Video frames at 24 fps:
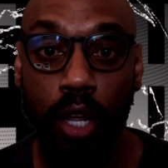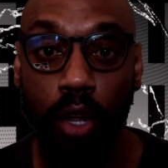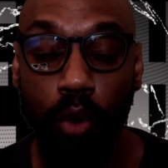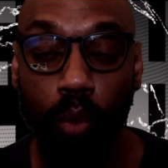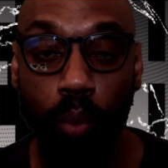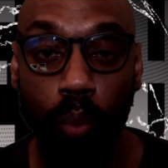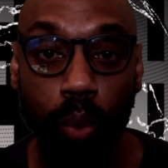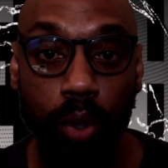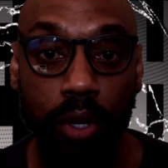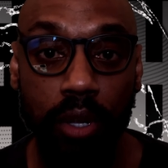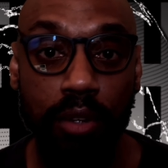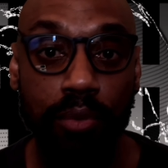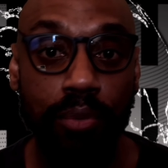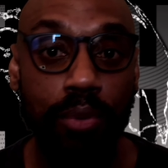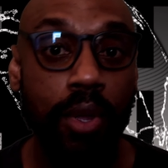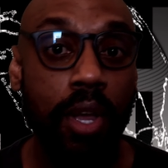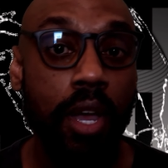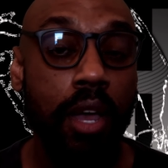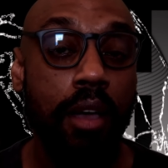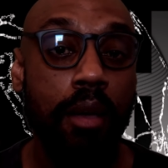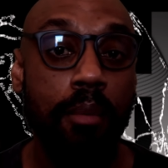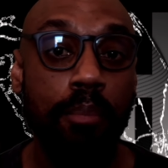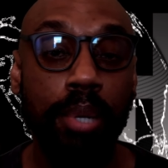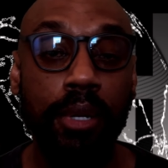with
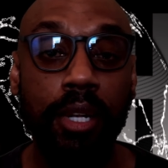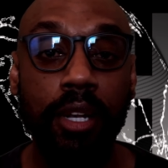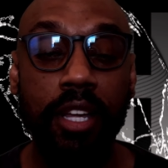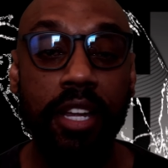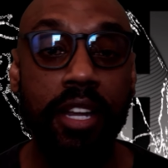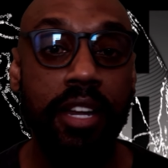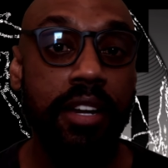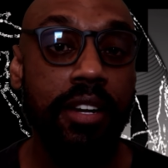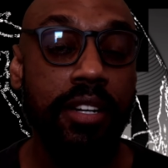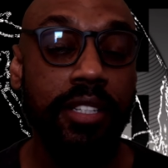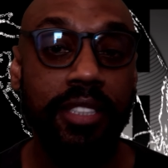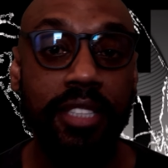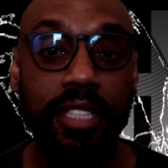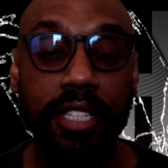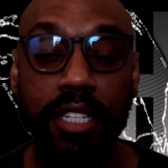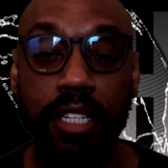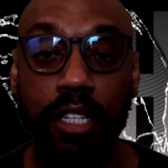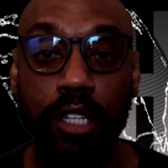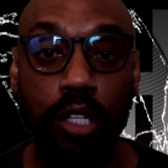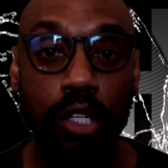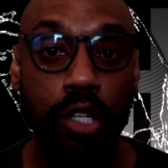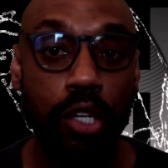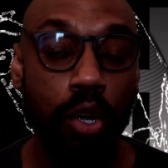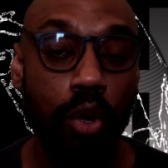players
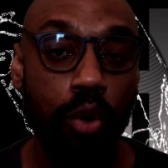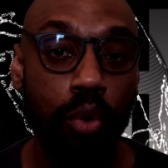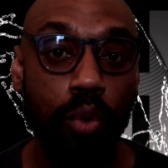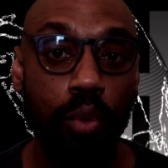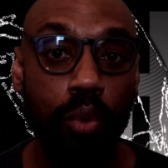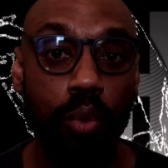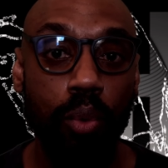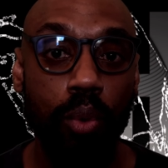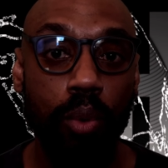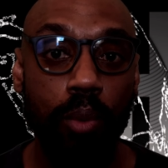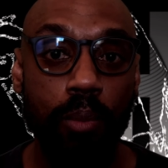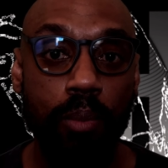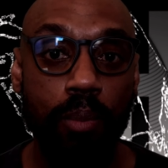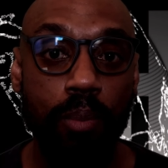can go